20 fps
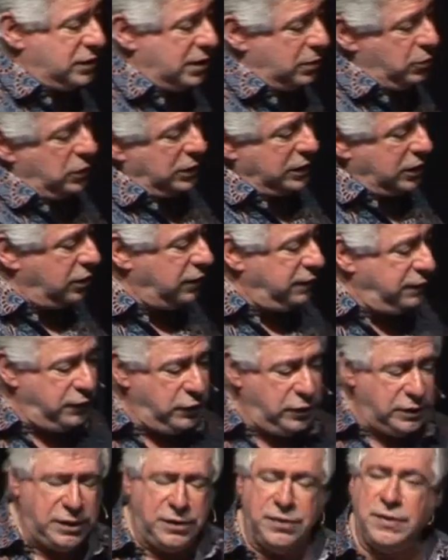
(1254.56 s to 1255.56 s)
that were
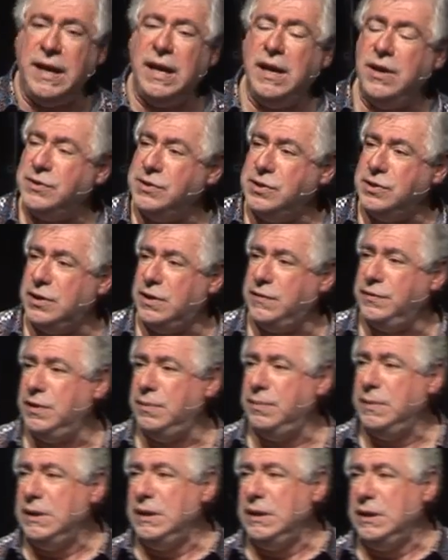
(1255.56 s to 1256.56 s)
converted, thousands of
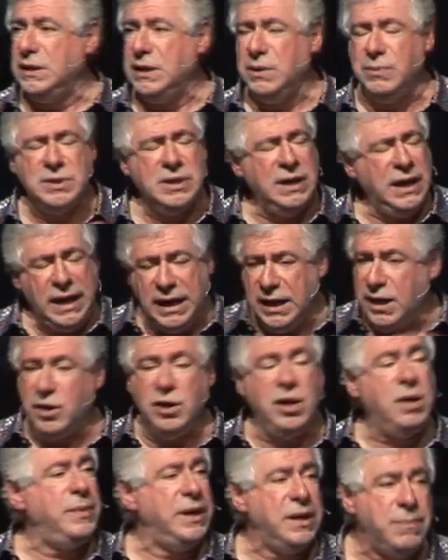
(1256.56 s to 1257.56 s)
them. There was an
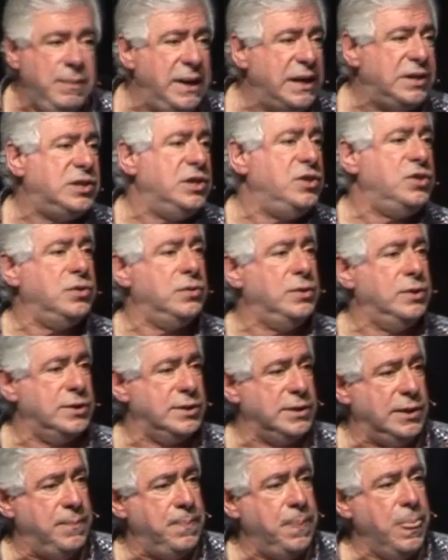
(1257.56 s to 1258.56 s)
economic mess in
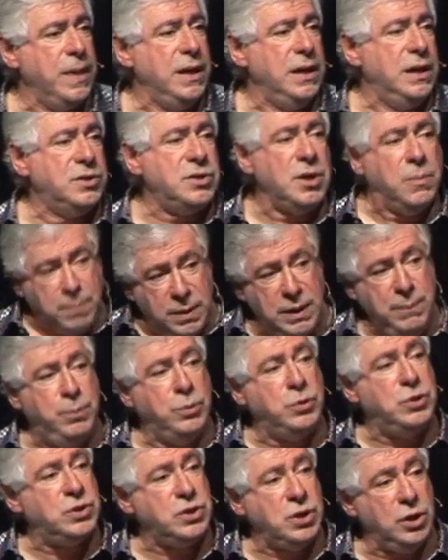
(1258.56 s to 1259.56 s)
Jerusalem. And so
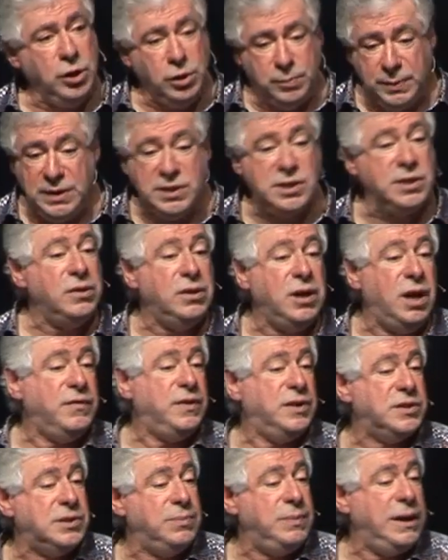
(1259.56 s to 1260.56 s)
people just help. And he says, look, I've
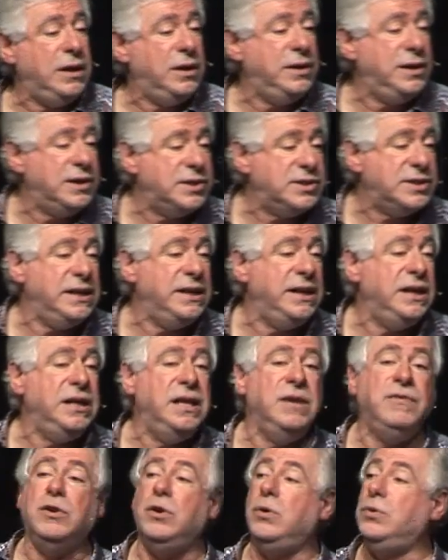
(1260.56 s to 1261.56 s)
got some land. I'm going to sell it and
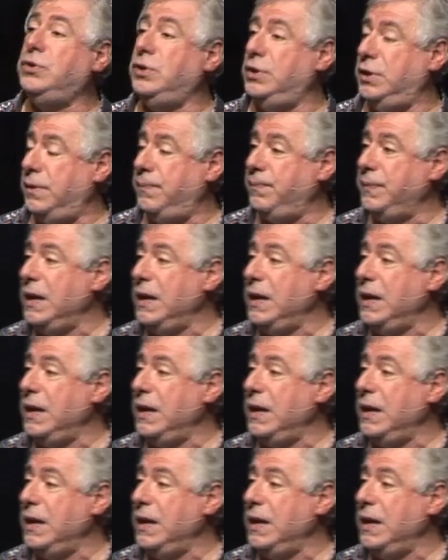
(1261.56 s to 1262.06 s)
give it all to you.